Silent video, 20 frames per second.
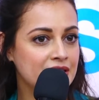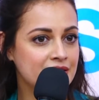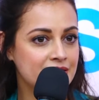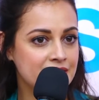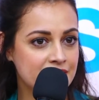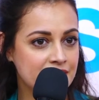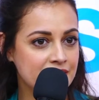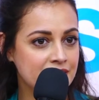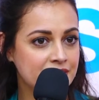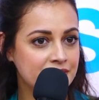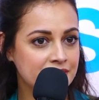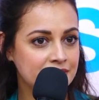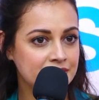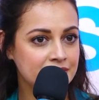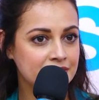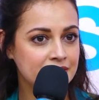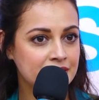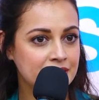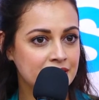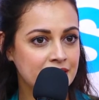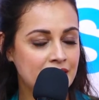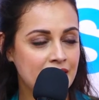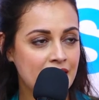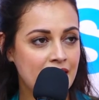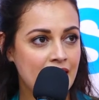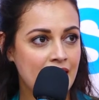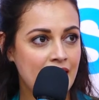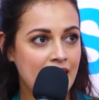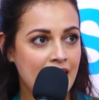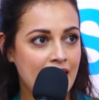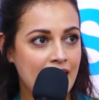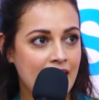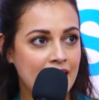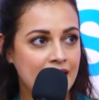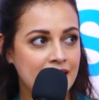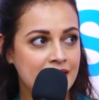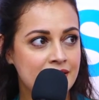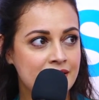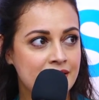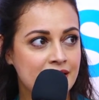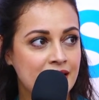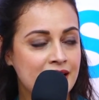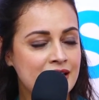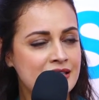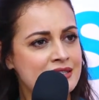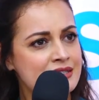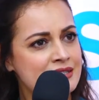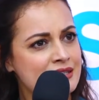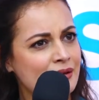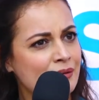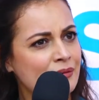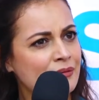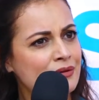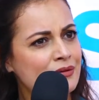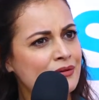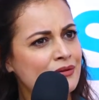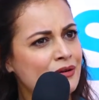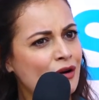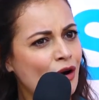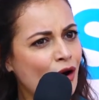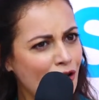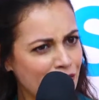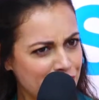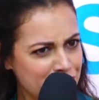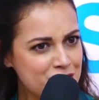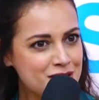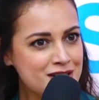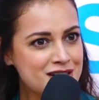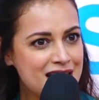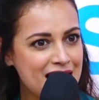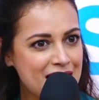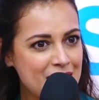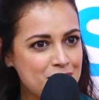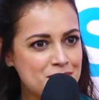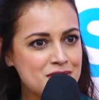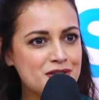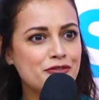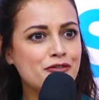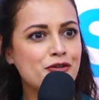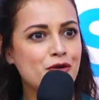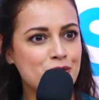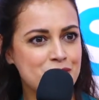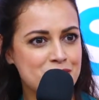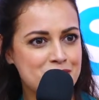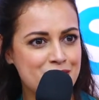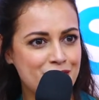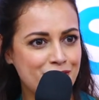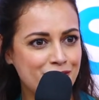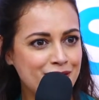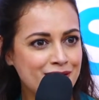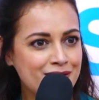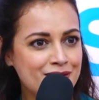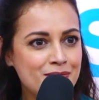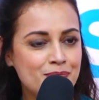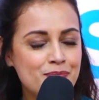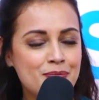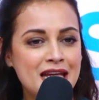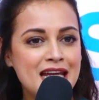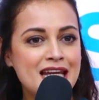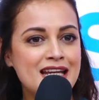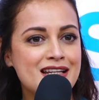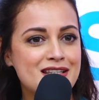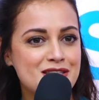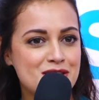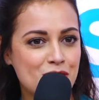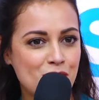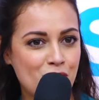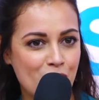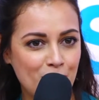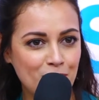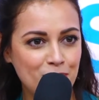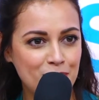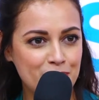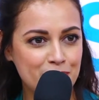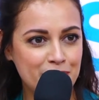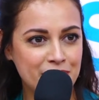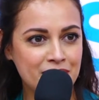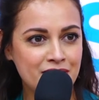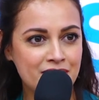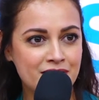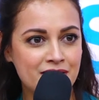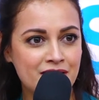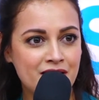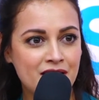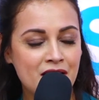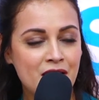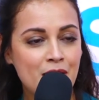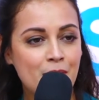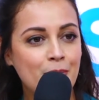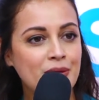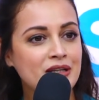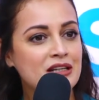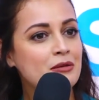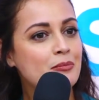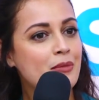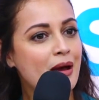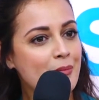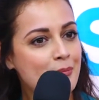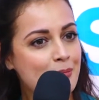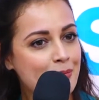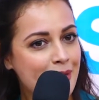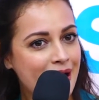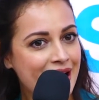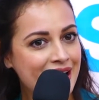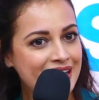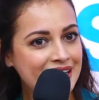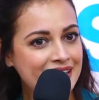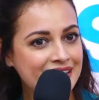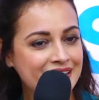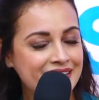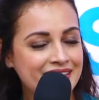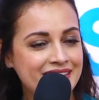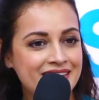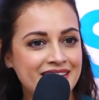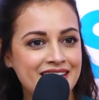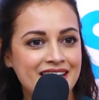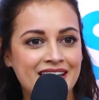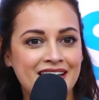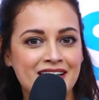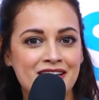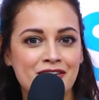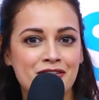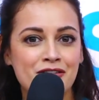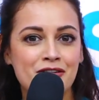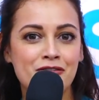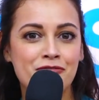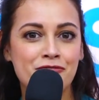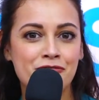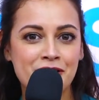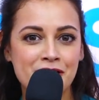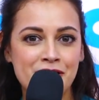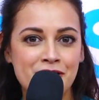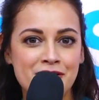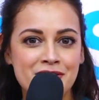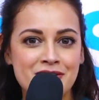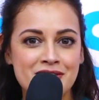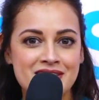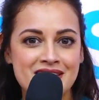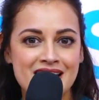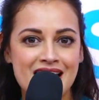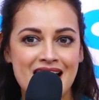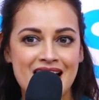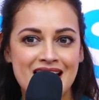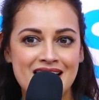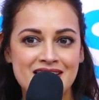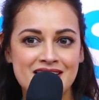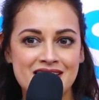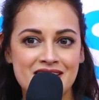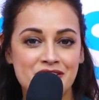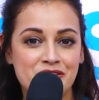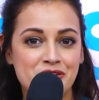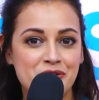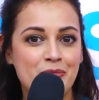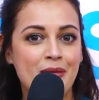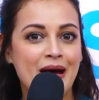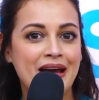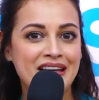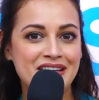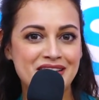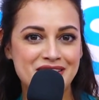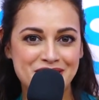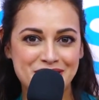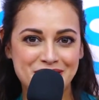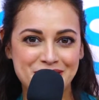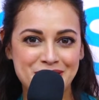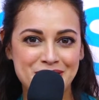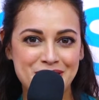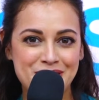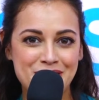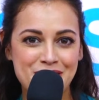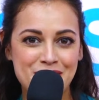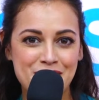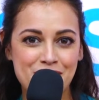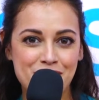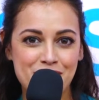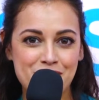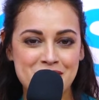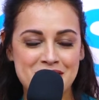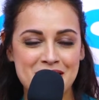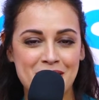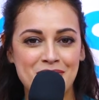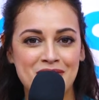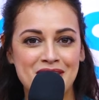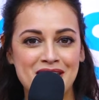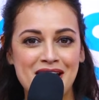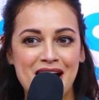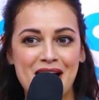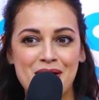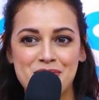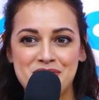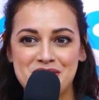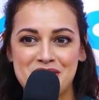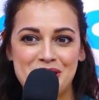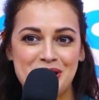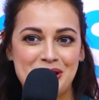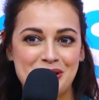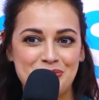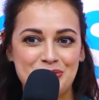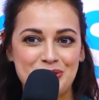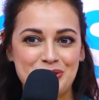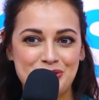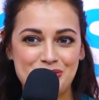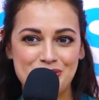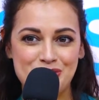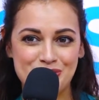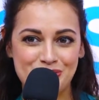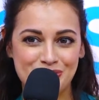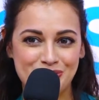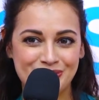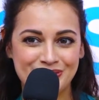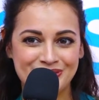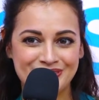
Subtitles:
it did. And it's oftentimes, of course, given, paid as a compliment. But in my mind, it figures as a reminder for something I was unable to do.